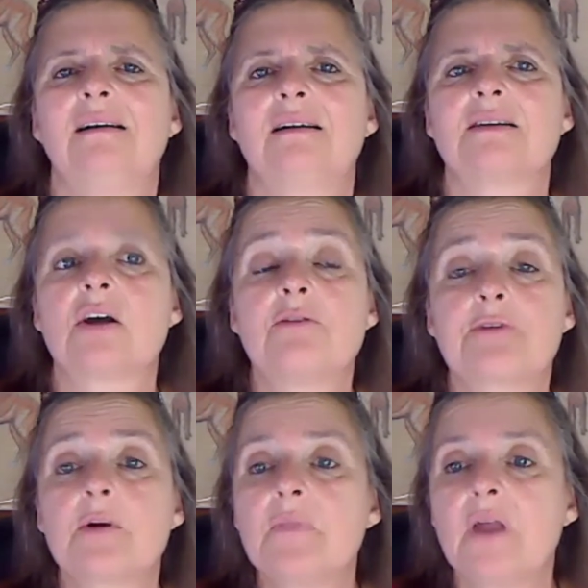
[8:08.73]
So
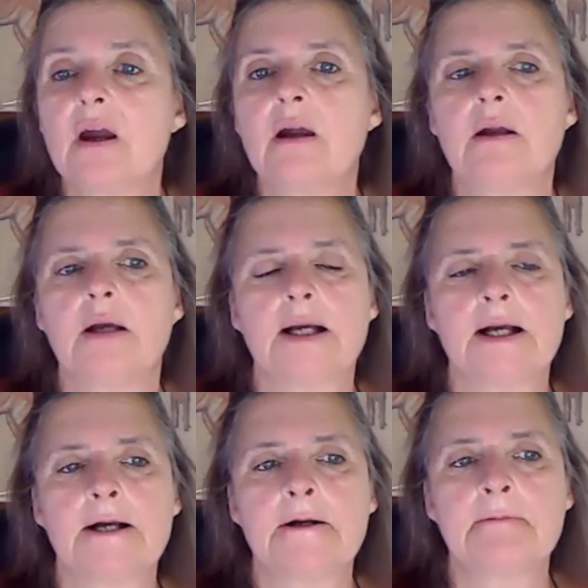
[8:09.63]
from there,
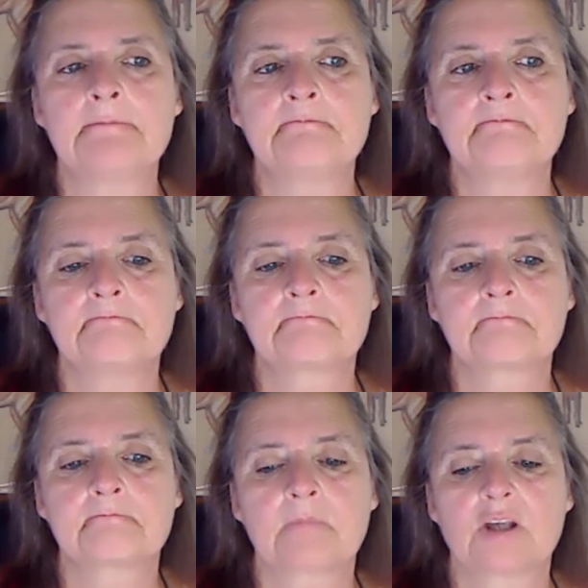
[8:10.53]

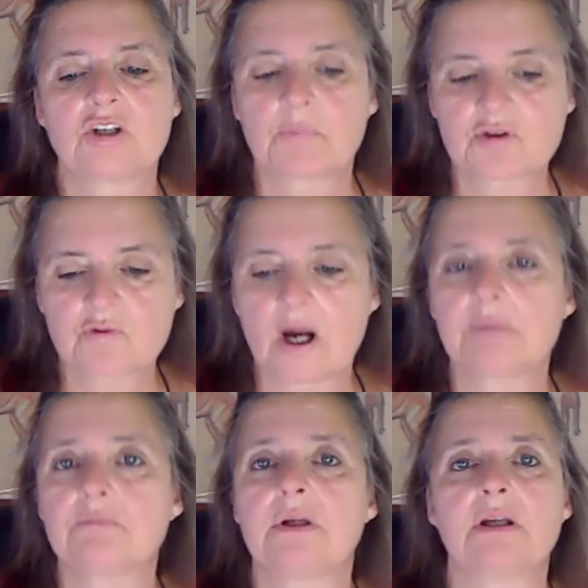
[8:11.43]
she
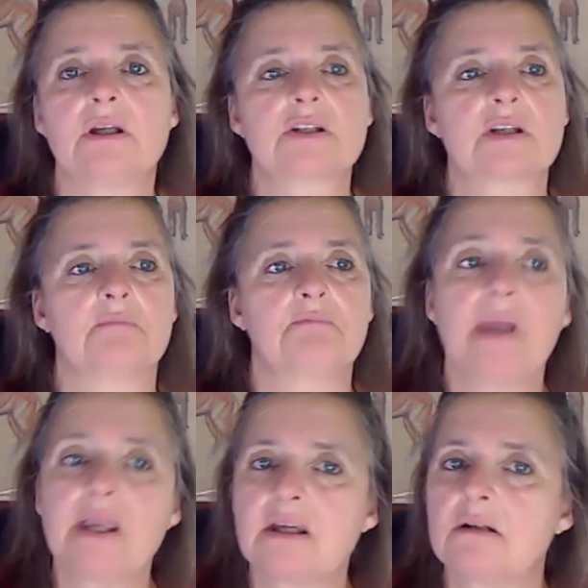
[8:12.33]
prescribed me some
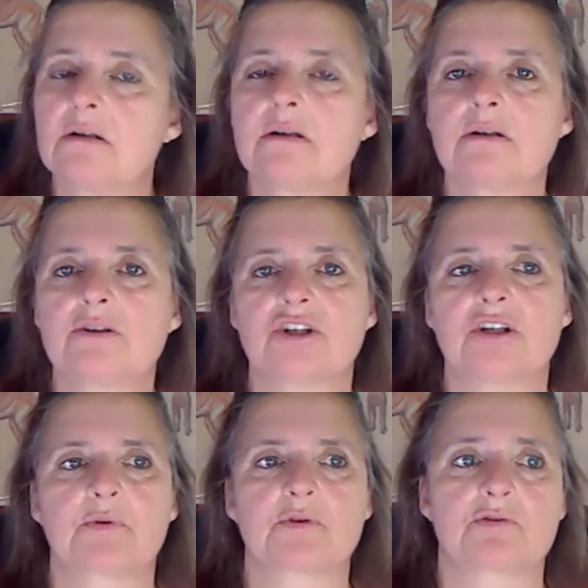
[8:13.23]
painkiller. She
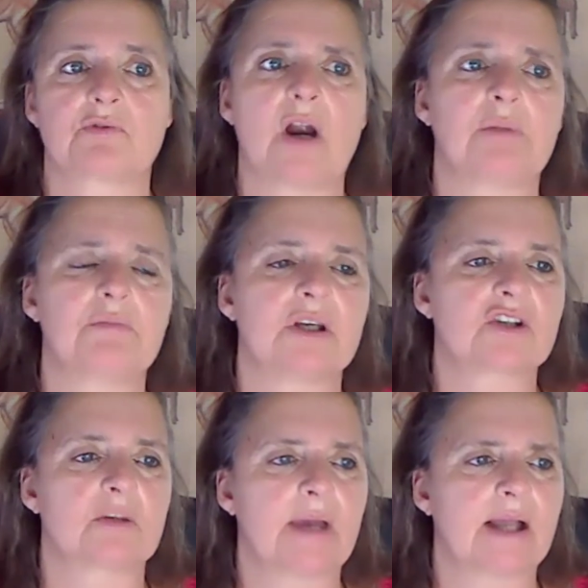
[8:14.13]
prescribed me
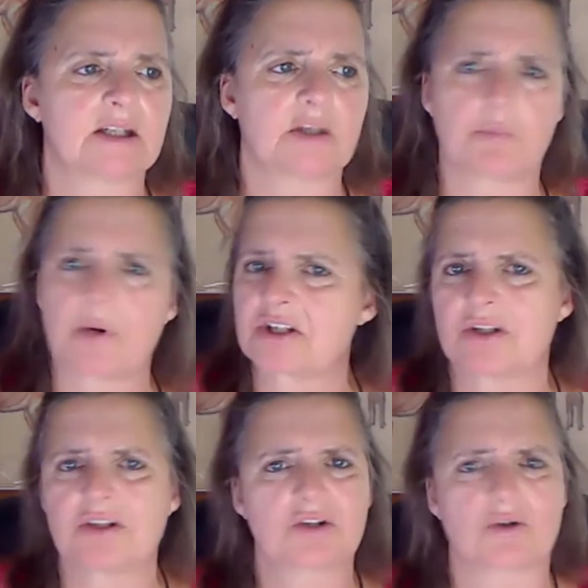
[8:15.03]
some
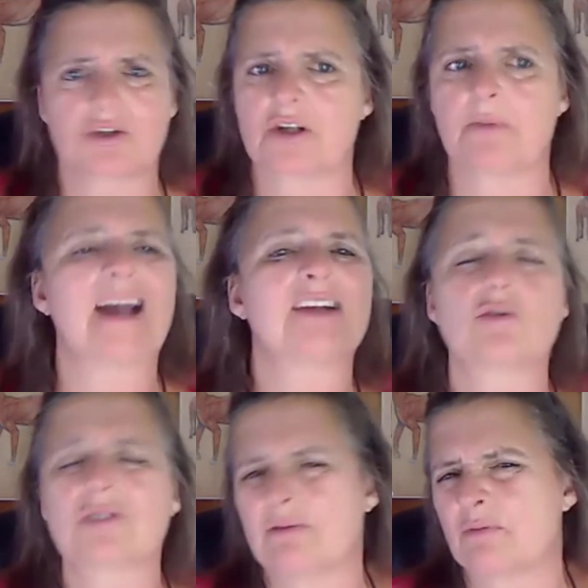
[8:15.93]
antidepressants or some, I
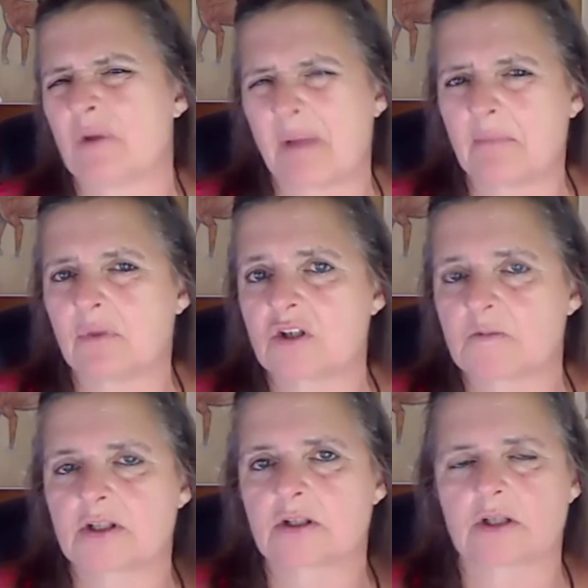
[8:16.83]
don't even remember. It's
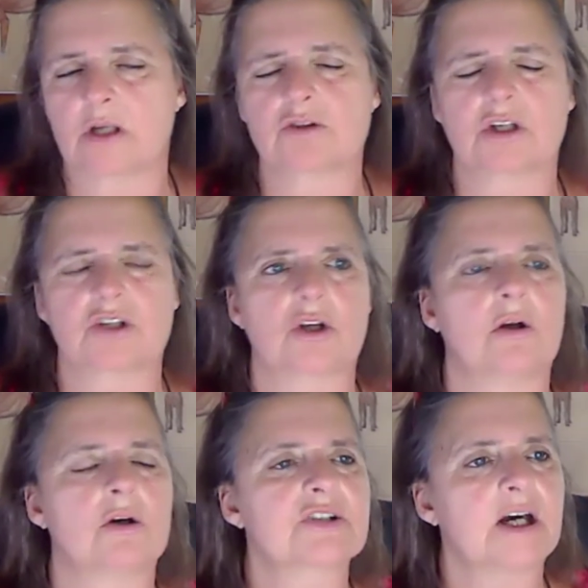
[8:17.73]
been such a
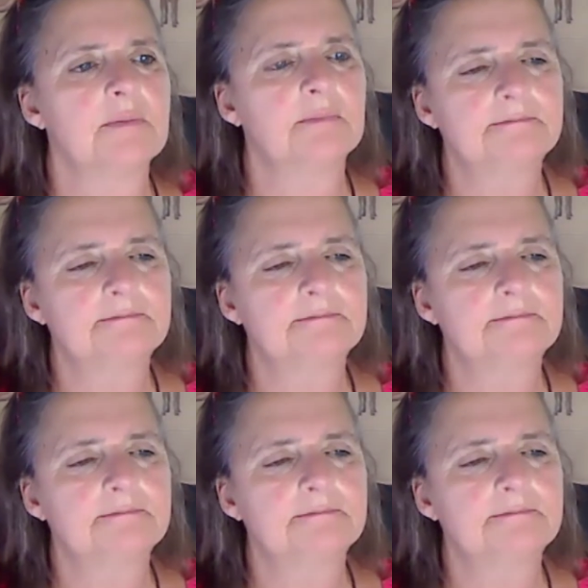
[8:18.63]
long time.